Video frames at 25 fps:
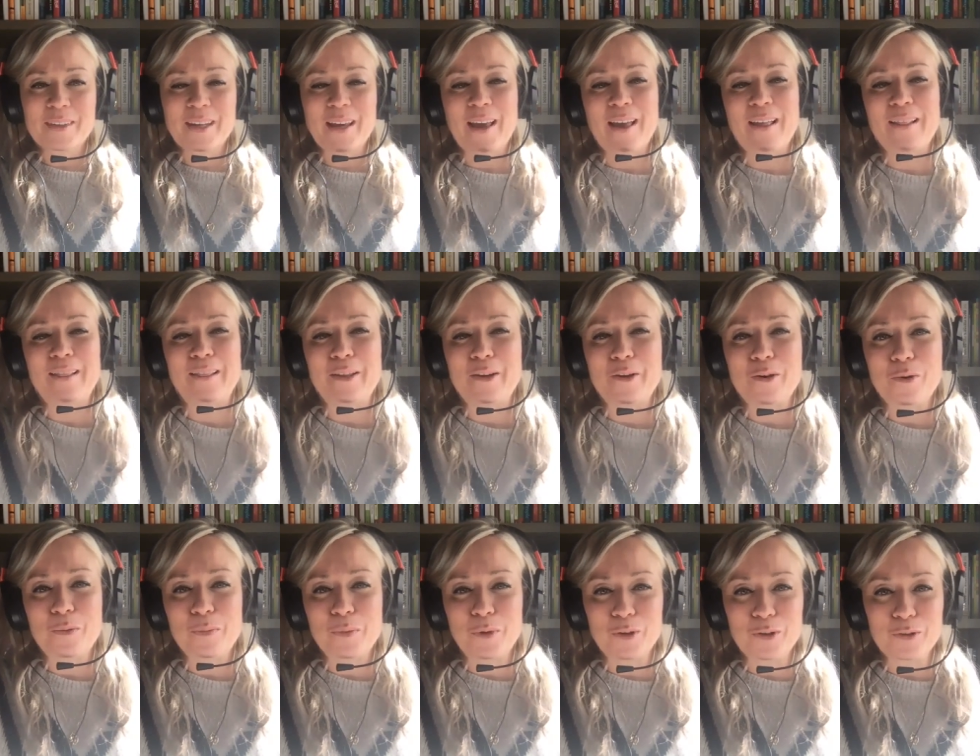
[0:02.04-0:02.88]

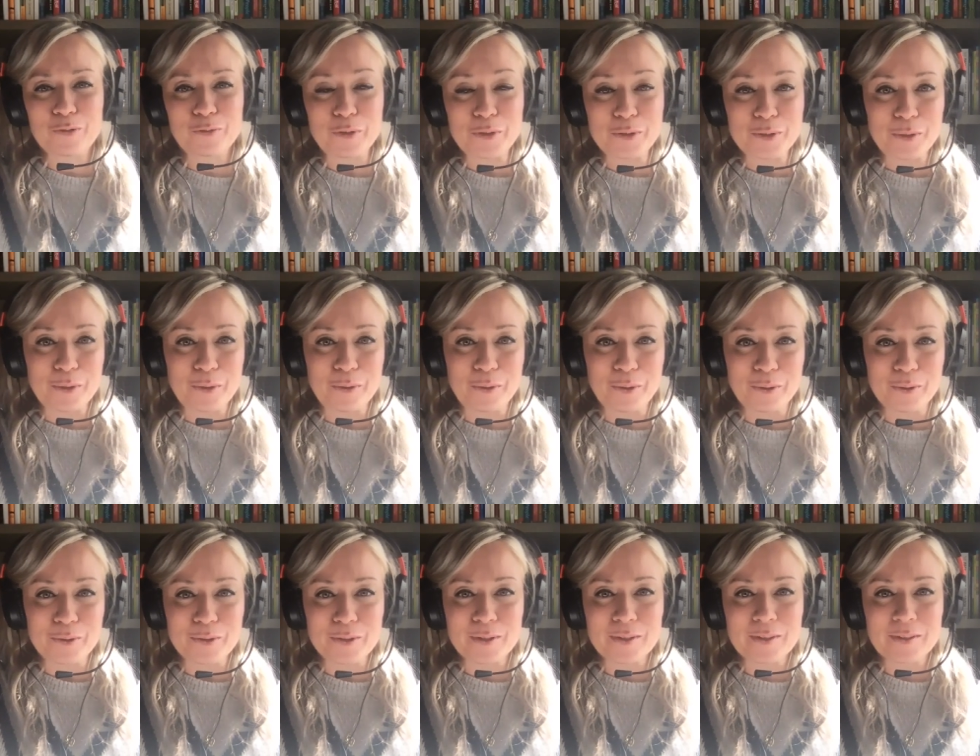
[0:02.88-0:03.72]
Hello, beautiful
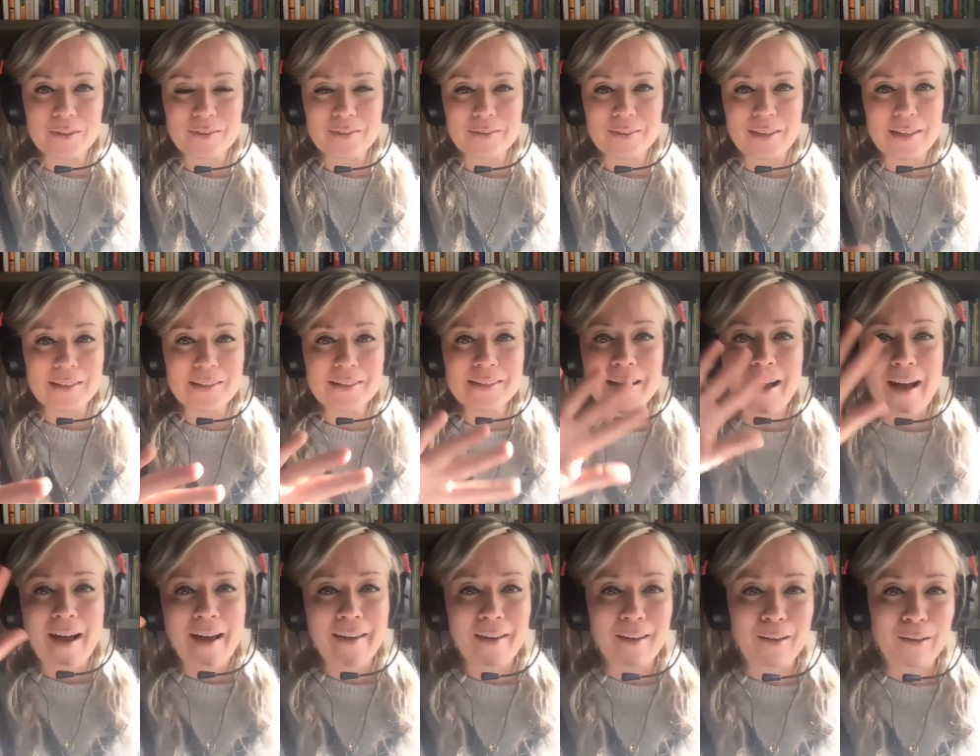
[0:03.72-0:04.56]
souls. It's
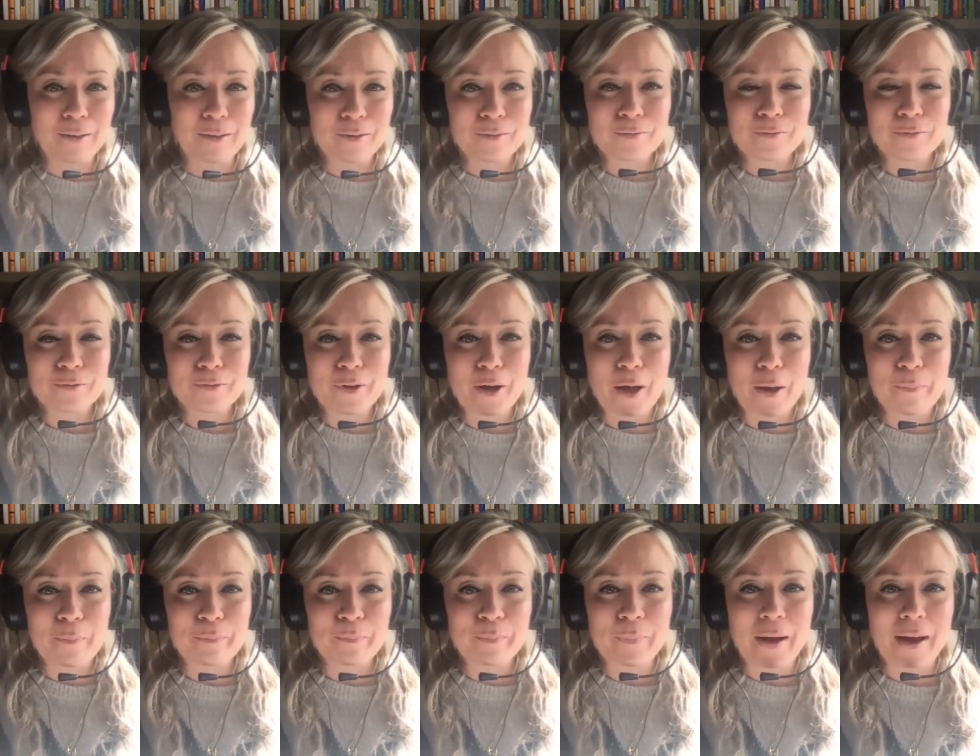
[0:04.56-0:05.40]
Niall
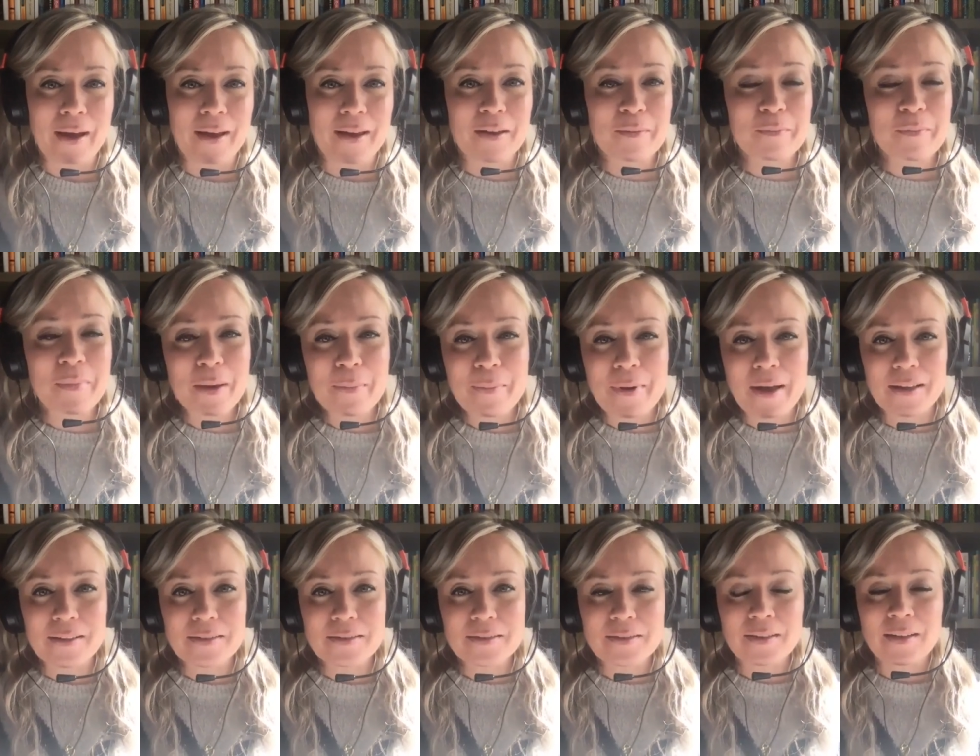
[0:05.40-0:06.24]
from I Am My
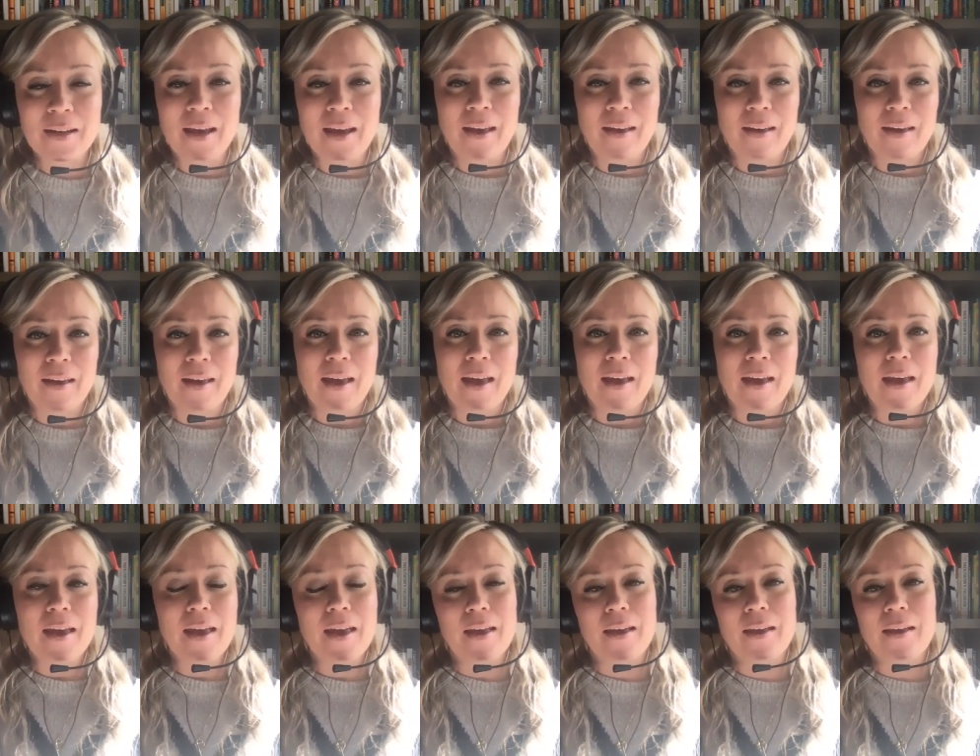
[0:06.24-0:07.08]
Best,
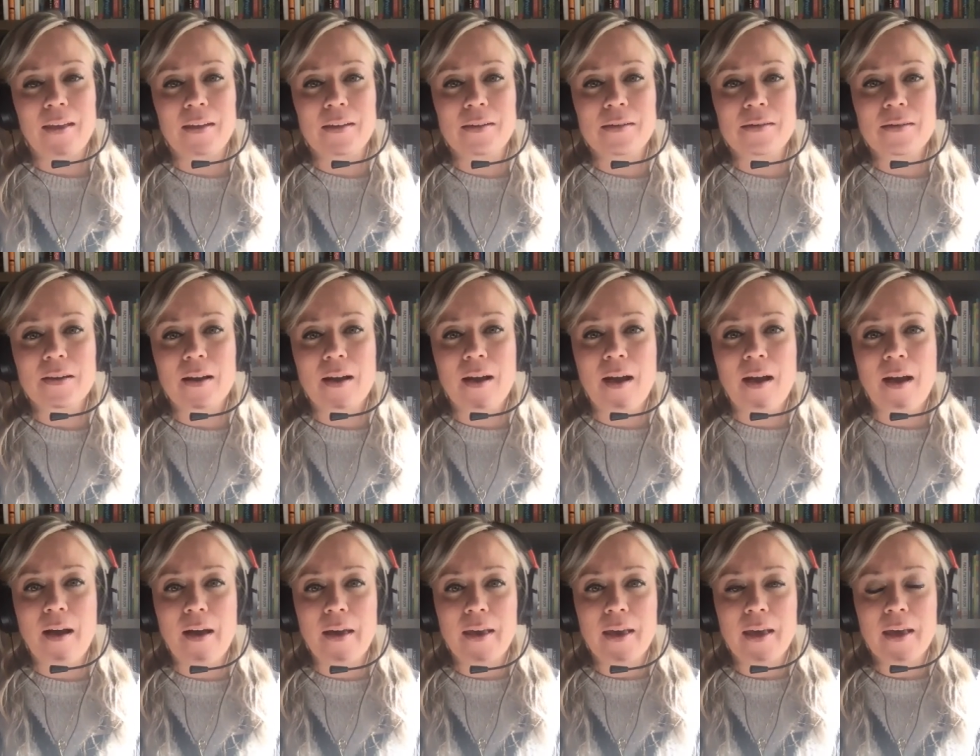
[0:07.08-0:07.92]
and
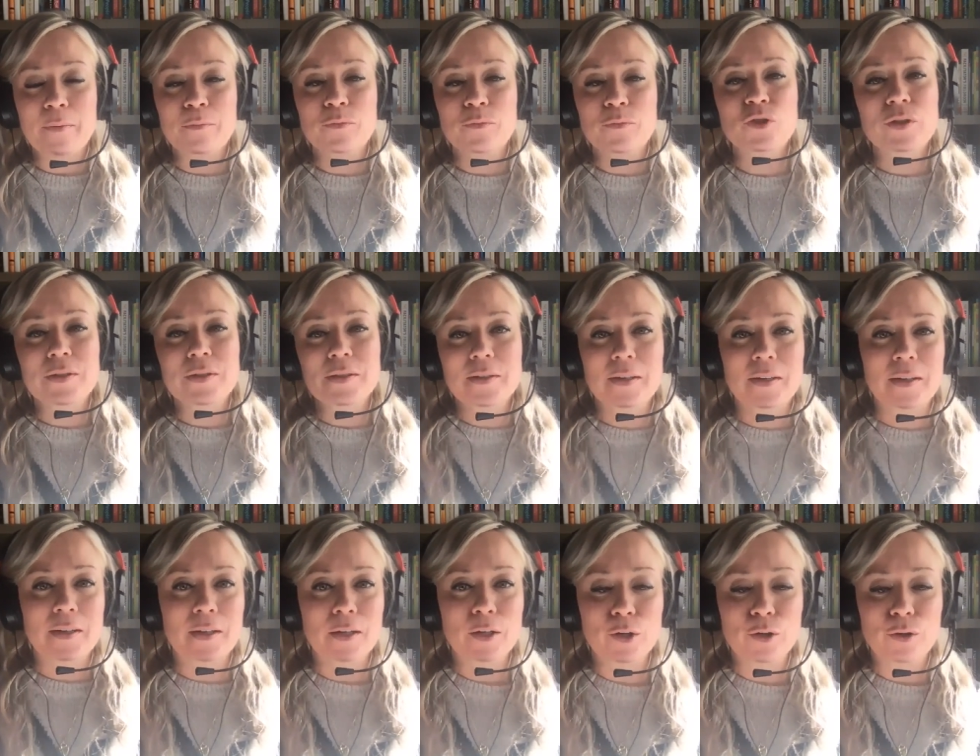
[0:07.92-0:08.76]
I am just
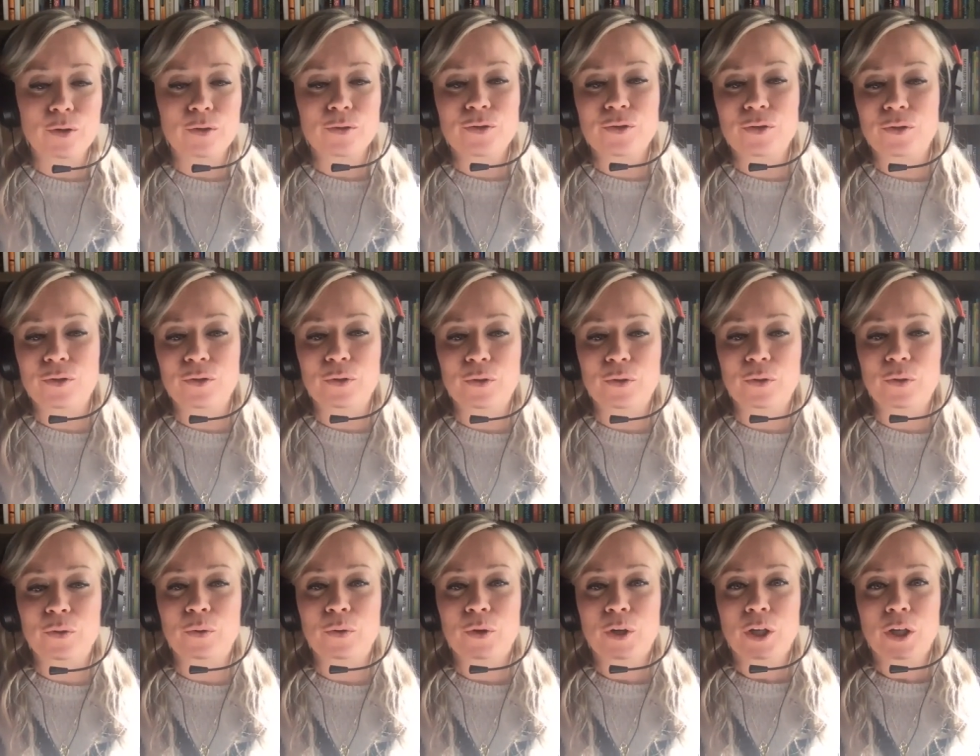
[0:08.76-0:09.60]
here
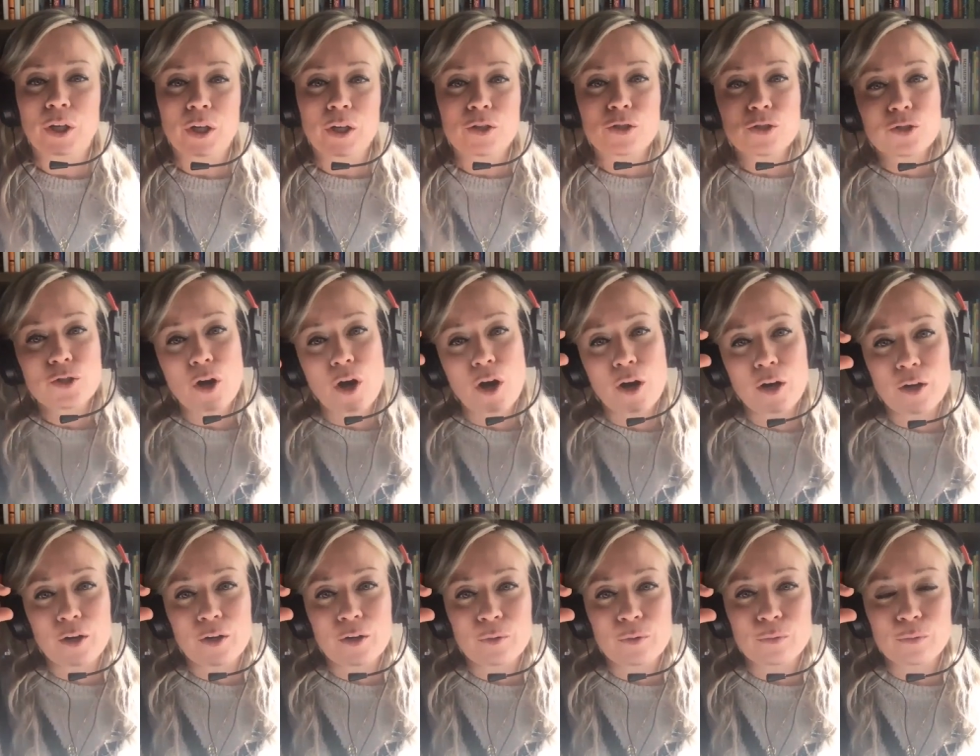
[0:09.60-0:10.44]
to
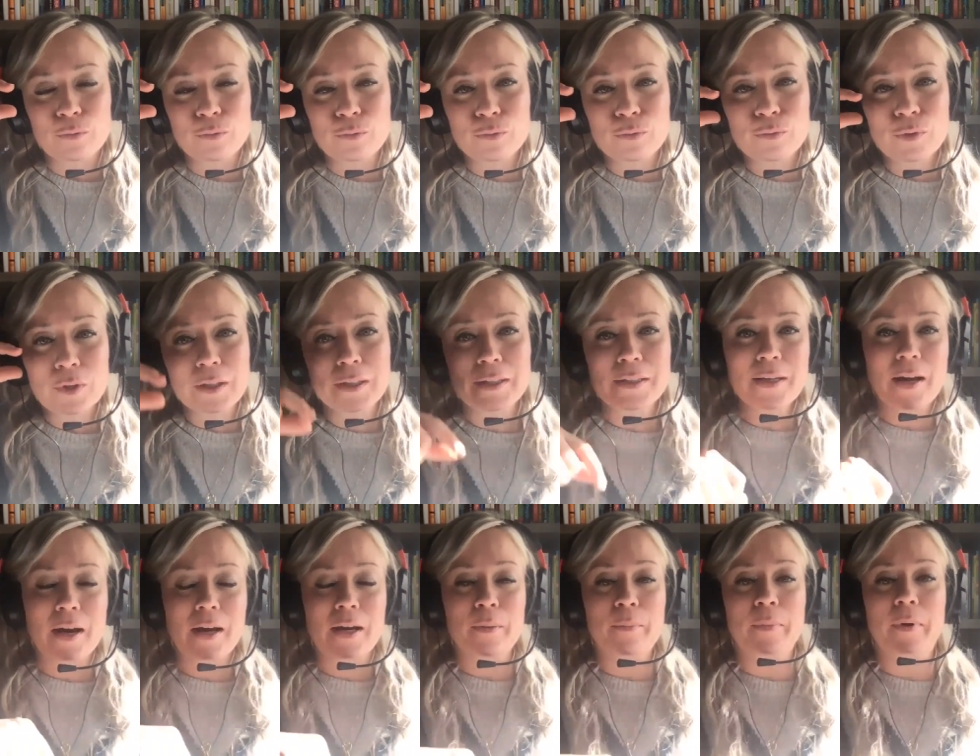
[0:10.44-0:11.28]
talk really
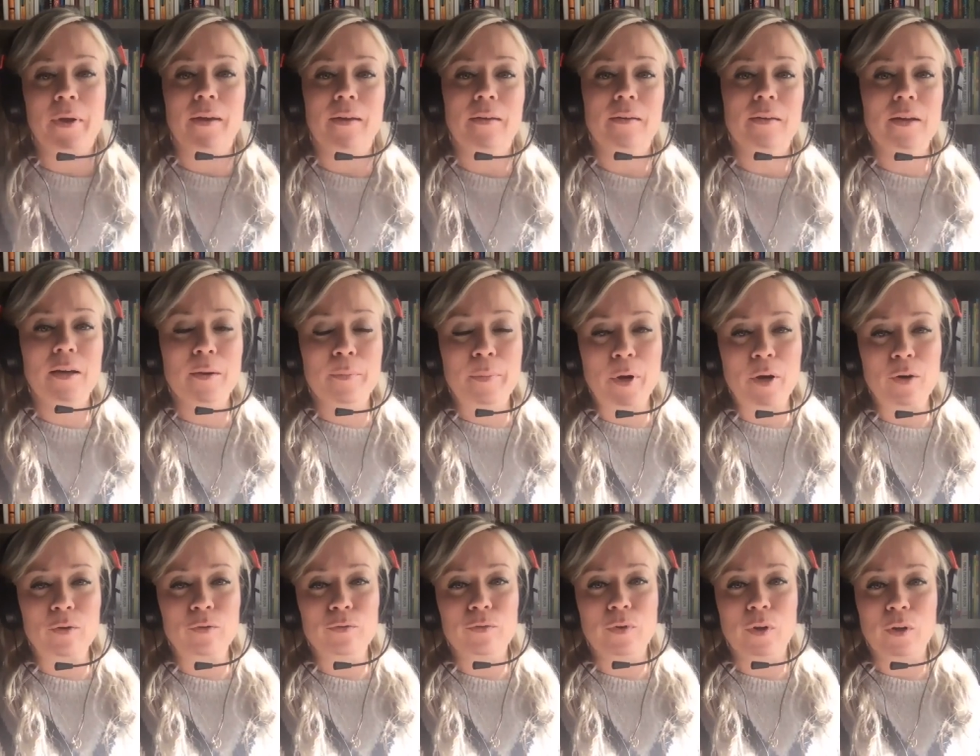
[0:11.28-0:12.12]
tiny bit
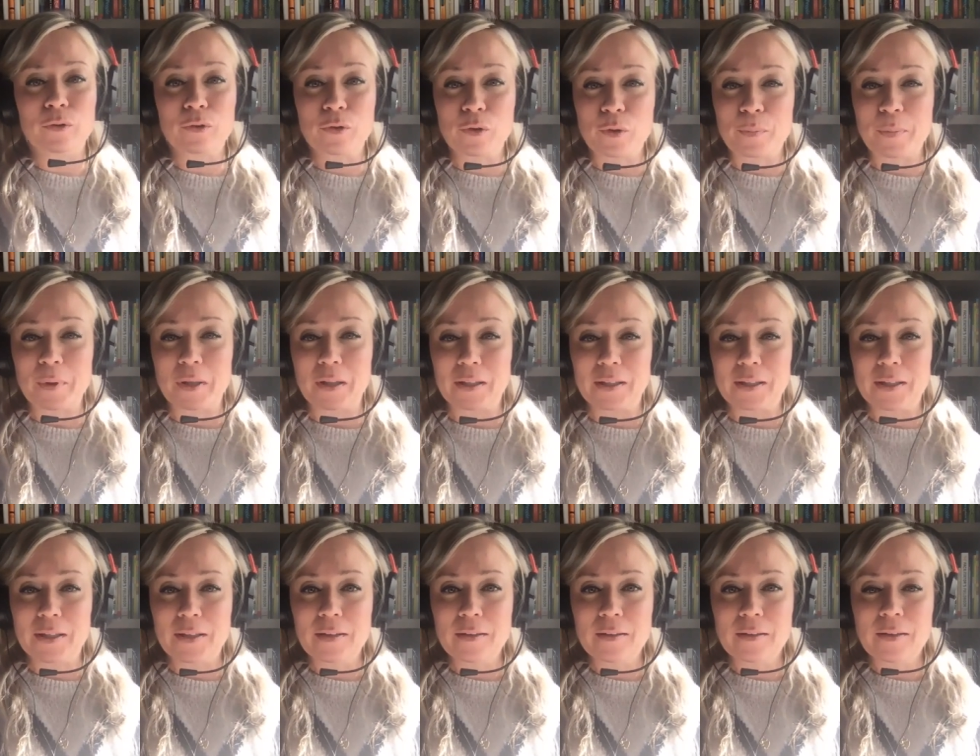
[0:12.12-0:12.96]
about
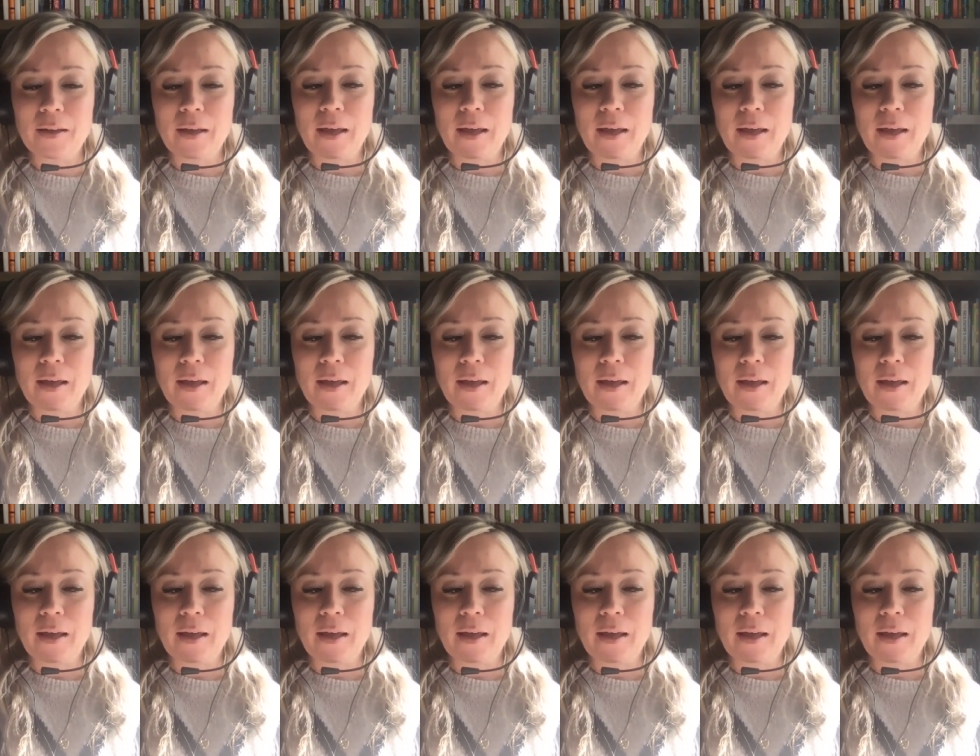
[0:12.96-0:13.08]
vulnerability